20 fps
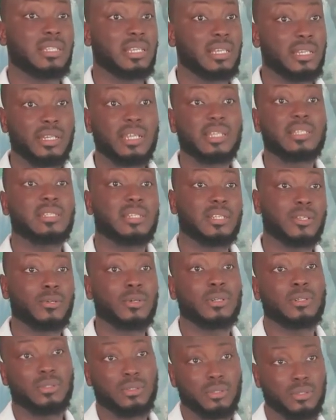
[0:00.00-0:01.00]
They are, they are
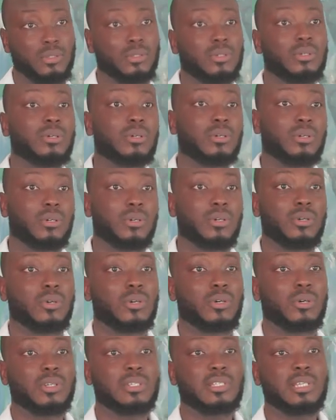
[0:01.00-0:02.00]
silicon you know,
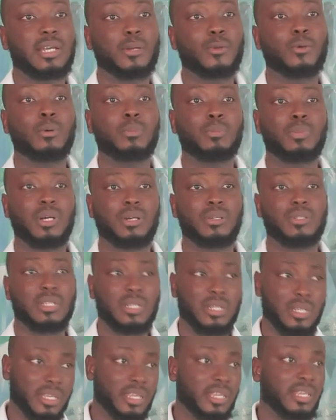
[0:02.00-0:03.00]
oxide compounds,
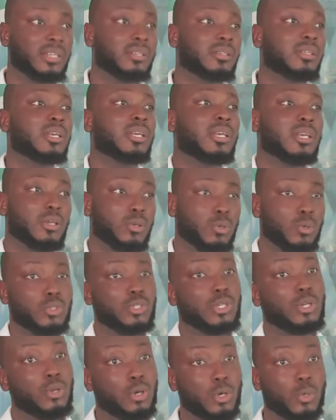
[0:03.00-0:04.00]
and again,
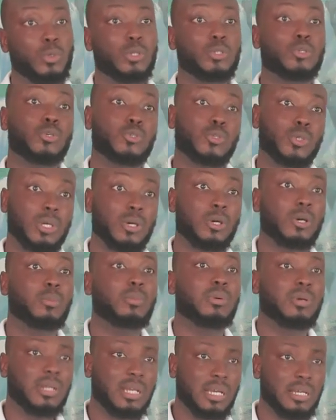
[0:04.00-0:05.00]
goes a long way to also help
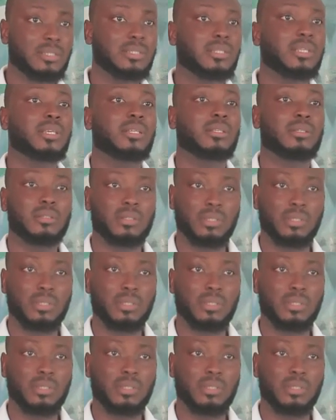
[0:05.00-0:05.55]
our skin,